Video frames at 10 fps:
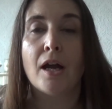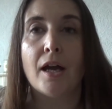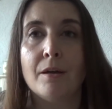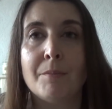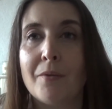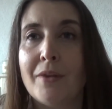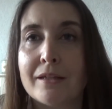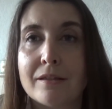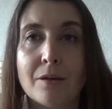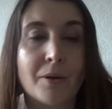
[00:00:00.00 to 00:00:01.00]
and
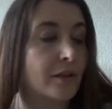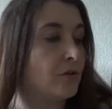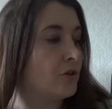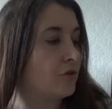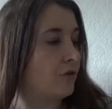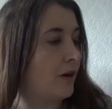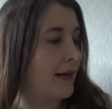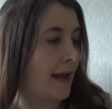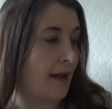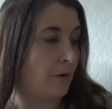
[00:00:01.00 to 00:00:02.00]
that's so I can just
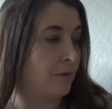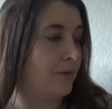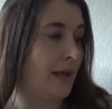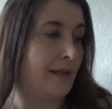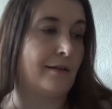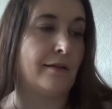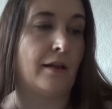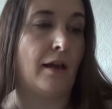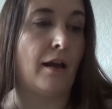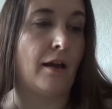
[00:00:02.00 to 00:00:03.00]
try out
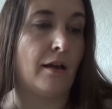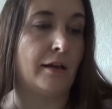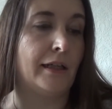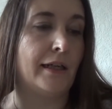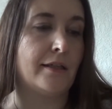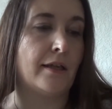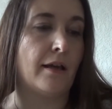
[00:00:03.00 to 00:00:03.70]
this glitter.